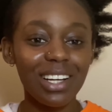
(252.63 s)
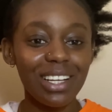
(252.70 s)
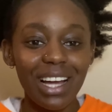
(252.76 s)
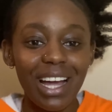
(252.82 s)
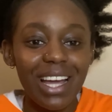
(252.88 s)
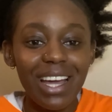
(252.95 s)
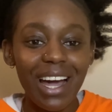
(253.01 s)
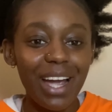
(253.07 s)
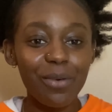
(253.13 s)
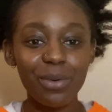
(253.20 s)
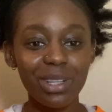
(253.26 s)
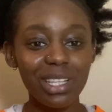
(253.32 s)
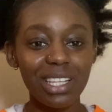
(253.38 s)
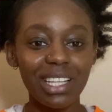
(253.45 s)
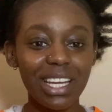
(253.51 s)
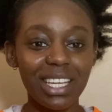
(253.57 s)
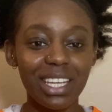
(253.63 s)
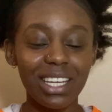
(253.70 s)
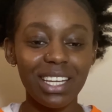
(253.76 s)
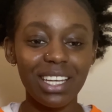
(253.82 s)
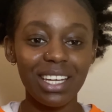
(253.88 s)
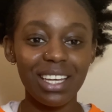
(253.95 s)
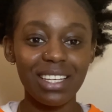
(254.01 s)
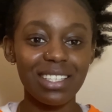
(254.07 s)
I really like
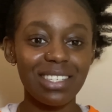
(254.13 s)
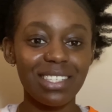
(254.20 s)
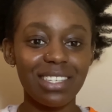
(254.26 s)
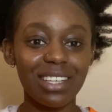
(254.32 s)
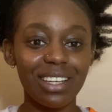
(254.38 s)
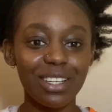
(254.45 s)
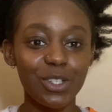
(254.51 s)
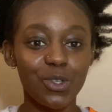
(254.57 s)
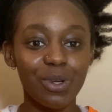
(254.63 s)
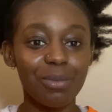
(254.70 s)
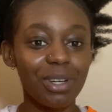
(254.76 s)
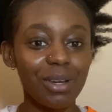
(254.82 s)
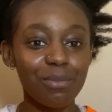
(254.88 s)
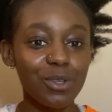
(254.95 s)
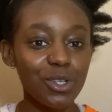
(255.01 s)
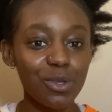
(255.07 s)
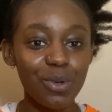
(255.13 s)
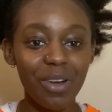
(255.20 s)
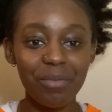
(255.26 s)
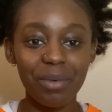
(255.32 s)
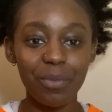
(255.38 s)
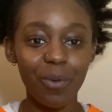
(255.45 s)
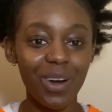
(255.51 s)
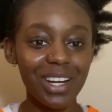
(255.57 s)
it. It's a dream come true. I've
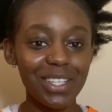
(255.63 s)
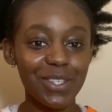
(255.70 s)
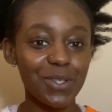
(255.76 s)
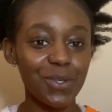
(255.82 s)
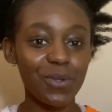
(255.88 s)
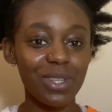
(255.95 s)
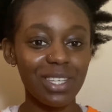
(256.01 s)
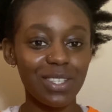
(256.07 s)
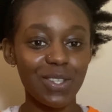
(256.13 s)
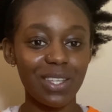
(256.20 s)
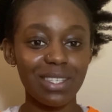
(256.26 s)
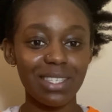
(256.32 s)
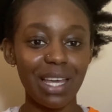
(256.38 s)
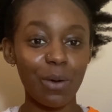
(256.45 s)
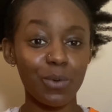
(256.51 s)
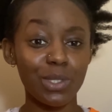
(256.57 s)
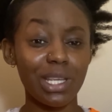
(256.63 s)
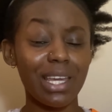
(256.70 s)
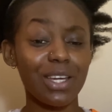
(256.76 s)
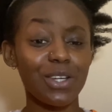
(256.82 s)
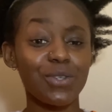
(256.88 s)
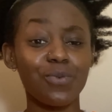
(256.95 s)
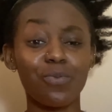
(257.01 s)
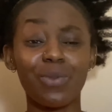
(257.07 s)
been wanting to do this since I was
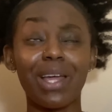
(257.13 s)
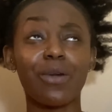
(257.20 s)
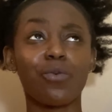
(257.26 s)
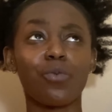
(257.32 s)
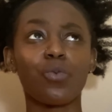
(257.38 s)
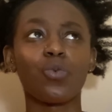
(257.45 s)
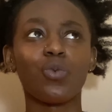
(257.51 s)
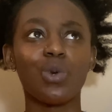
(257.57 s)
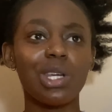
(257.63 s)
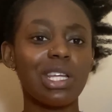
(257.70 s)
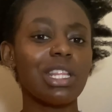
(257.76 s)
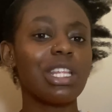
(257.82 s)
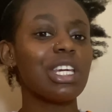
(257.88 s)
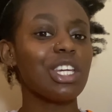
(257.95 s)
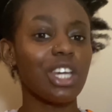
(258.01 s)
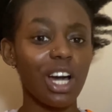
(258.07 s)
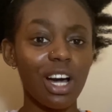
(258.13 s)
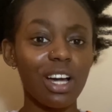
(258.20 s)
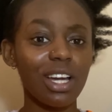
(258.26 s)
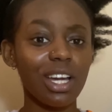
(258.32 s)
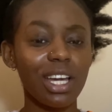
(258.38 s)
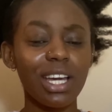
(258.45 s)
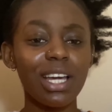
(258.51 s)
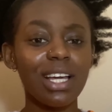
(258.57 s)
like really
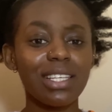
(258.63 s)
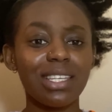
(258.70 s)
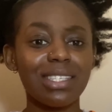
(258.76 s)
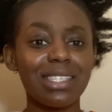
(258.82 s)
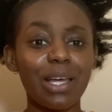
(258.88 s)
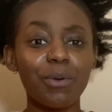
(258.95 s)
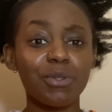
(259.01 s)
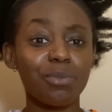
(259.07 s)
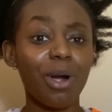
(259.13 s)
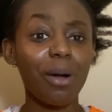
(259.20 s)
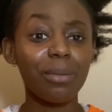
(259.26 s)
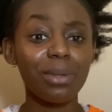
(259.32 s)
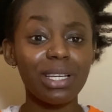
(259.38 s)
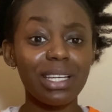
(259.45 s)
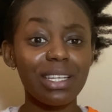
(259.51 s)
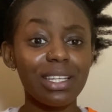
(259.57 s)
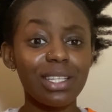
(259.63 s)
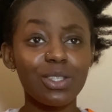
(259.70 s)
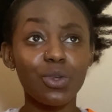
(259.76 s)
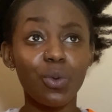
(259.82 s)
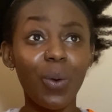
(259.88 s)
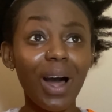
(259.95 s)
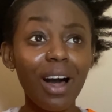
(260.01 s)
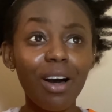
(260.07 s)
young, since I was probably
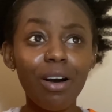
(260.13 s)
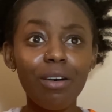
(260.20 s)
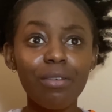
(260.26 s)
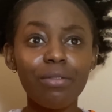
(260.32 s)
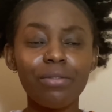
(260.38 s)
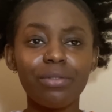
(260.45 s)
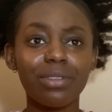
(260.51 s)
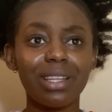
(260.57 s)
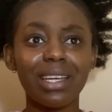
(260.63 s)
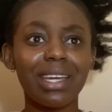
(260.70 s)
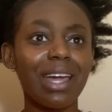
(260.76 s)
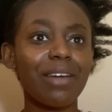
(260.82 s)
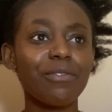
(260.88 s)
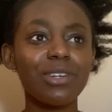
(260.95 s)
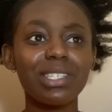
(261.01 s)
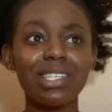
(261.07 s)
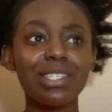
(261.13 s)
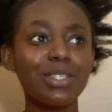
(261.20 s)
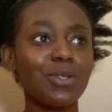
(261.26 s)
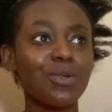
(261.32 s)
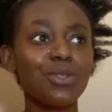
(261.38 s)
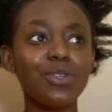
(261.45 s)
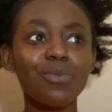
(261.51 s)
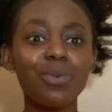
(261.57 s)
12. Like, ever since
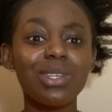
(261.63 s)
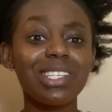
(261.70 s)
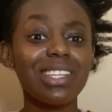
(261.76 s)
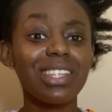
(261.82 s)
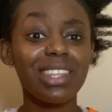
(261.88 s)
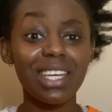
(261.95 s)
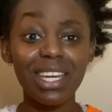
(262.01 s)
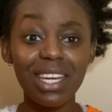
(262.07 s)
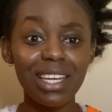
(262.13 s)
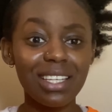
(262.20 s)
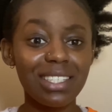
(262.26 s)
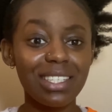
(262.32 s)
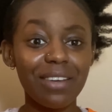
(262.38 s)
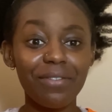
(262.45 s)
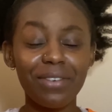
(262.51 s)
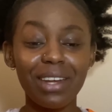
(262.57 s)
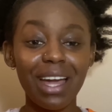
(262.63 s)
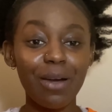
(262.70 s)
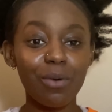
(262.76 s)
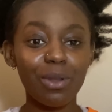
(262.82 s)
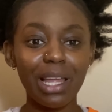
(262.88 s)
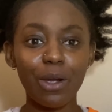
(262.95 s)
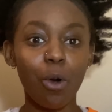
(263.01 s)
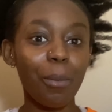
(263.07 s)
YouTube was a thing, Steph and I were
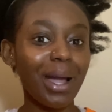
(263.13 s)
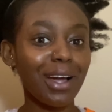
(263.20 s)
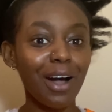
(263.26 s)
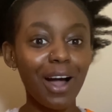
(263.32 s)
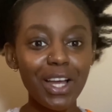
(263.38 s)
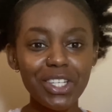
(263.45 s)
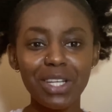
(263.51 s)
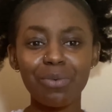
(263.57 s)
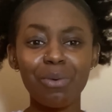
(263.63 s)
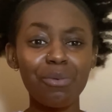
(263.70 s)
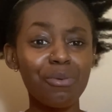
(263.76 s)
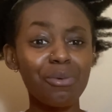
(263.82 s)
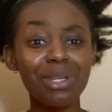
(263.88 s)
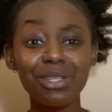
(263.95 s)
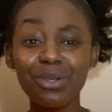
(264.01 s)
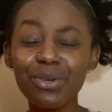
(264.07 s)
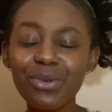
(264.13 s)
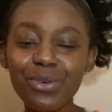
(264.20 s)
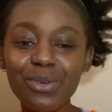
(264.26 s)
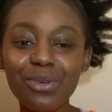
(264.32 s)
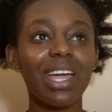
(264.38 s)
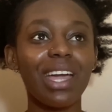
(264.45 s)
like, oh my gosh, like, what would we do?